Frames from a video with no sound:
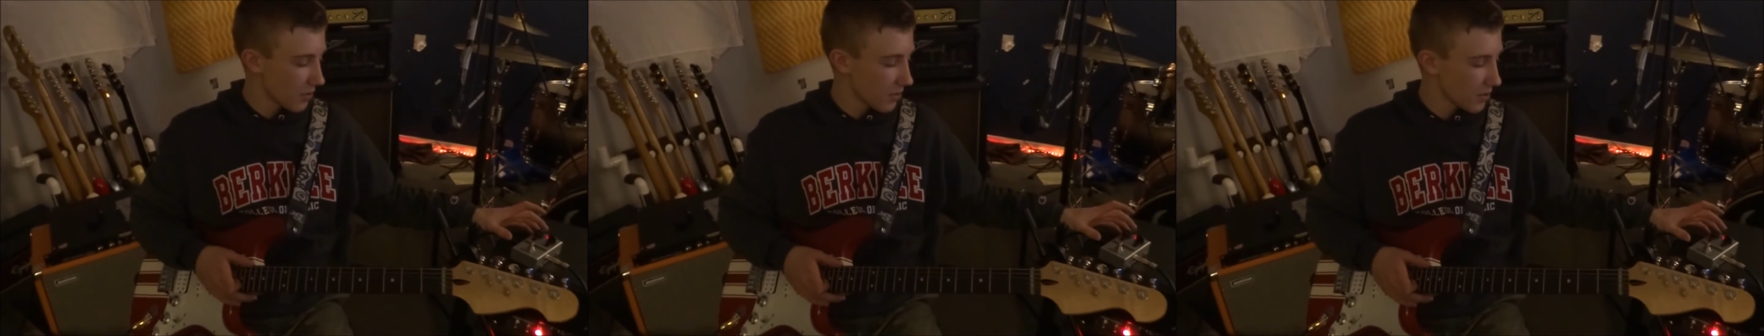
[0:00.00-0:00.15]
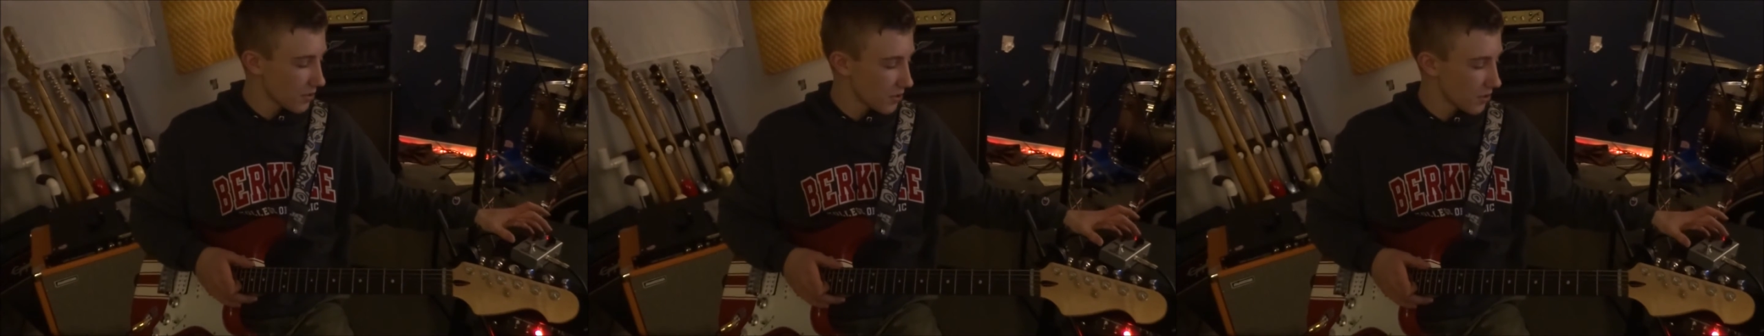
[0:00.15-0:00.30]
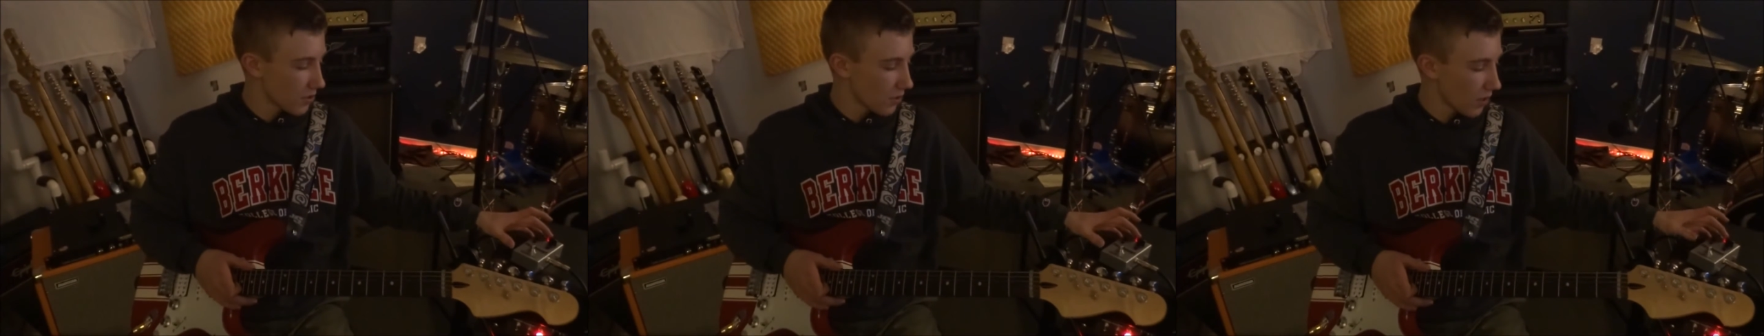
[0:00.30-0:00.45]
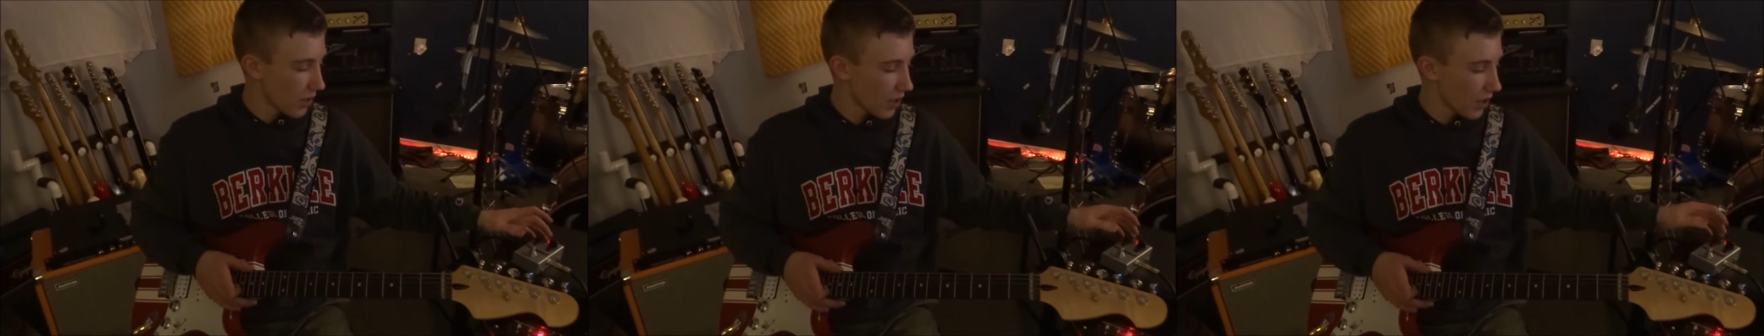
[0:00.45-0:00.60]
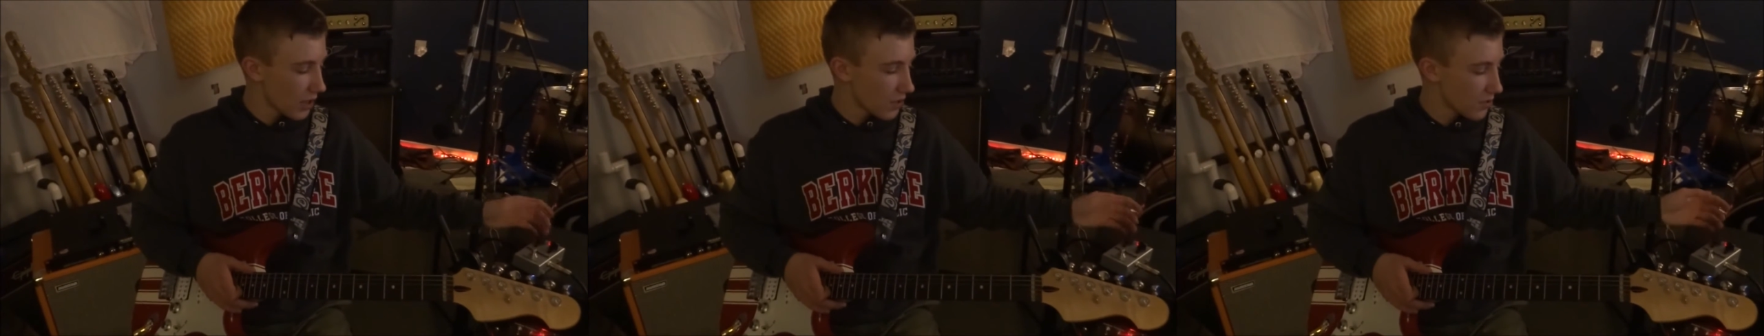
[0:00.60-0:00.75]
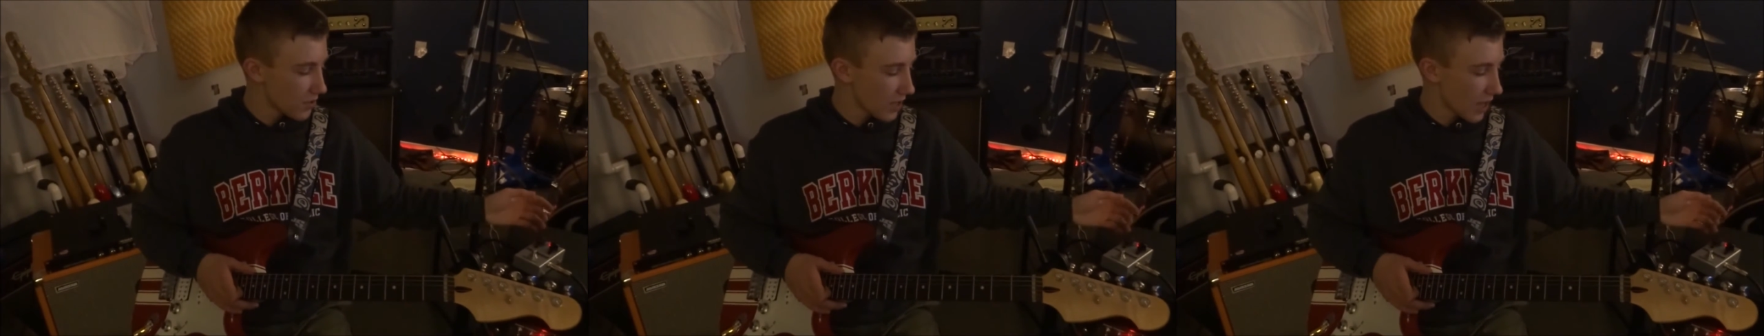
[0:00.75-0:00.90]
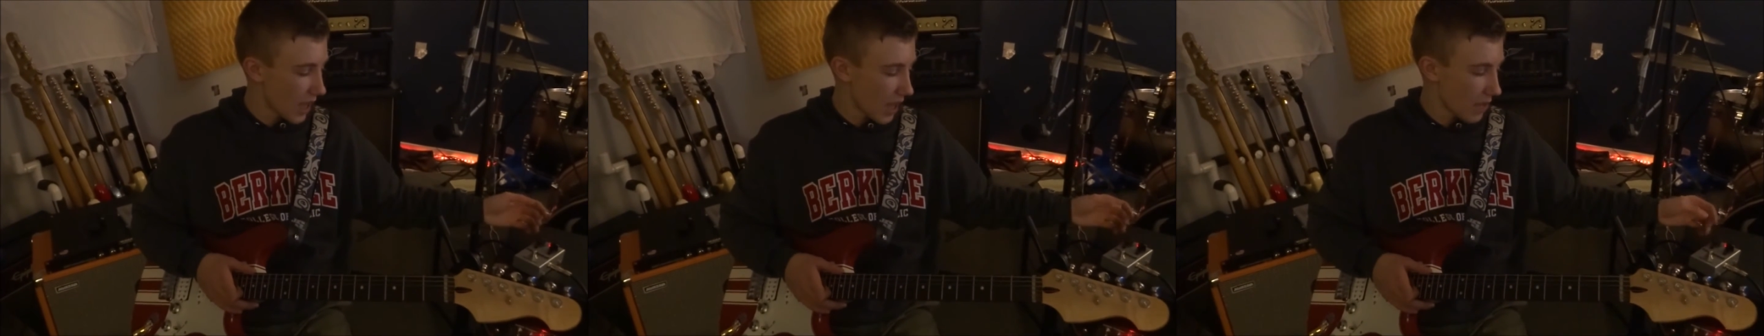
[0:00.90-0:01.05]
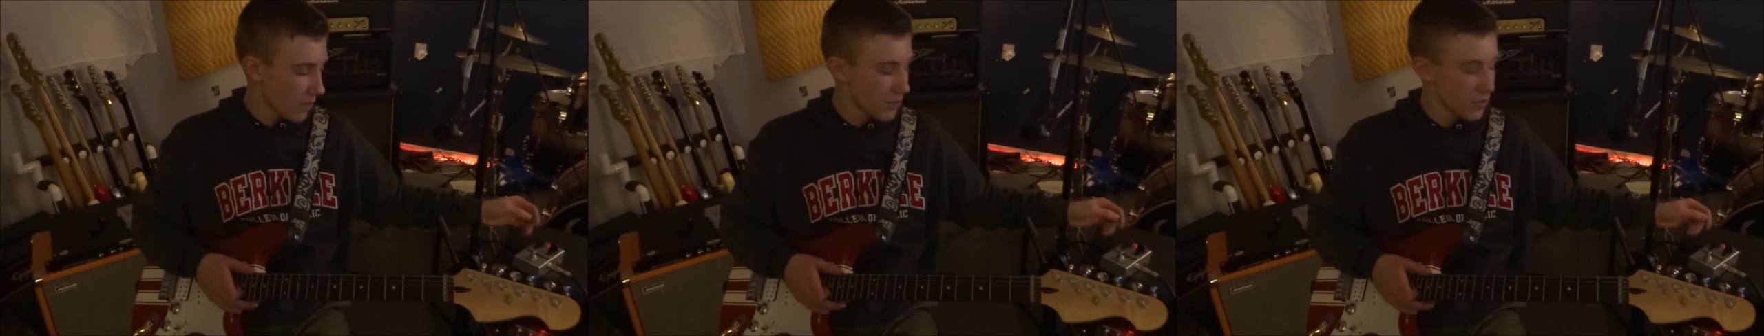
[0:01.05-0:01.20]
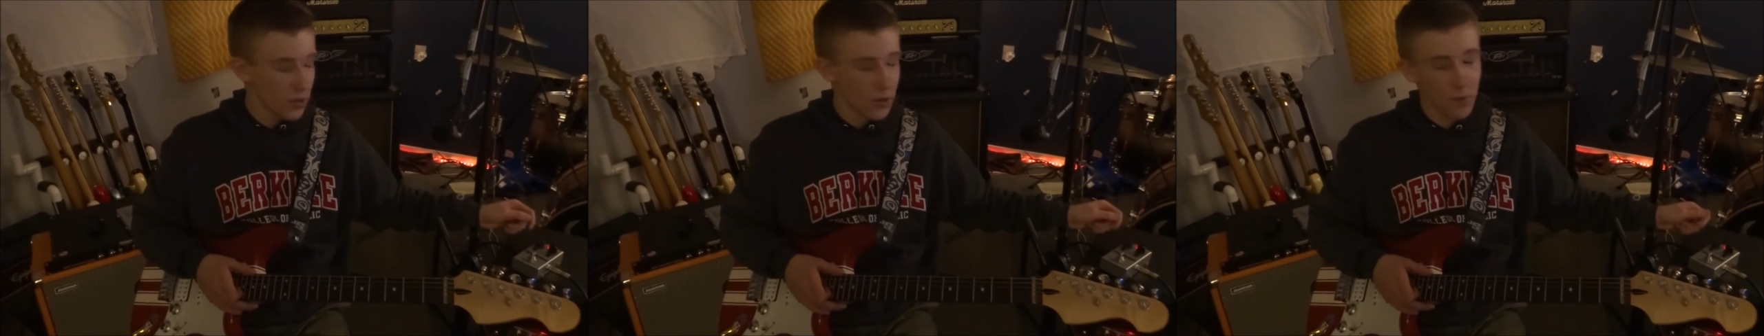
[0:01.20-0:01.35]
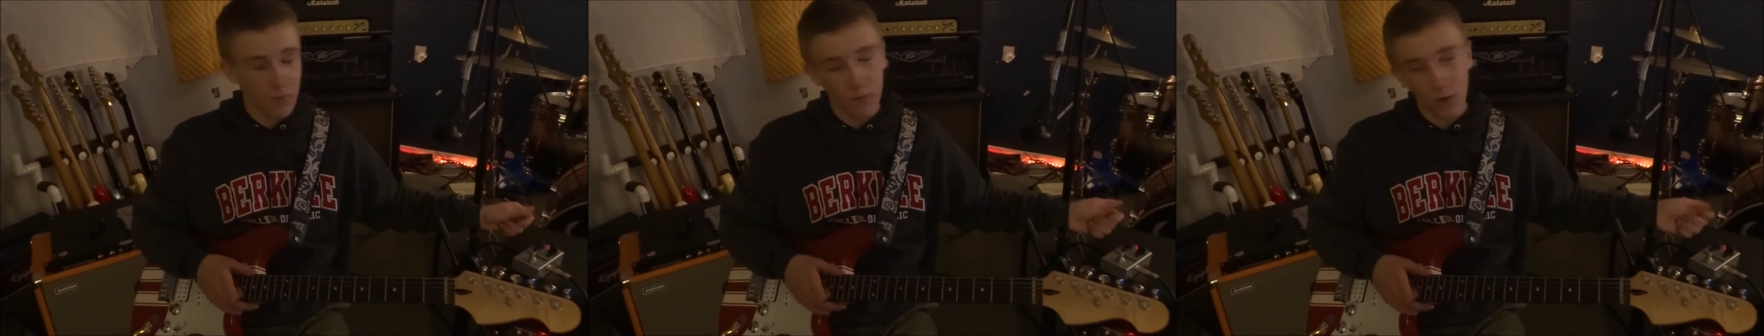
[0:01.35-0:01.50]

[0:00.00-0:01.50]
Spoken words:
Because I used to have it so the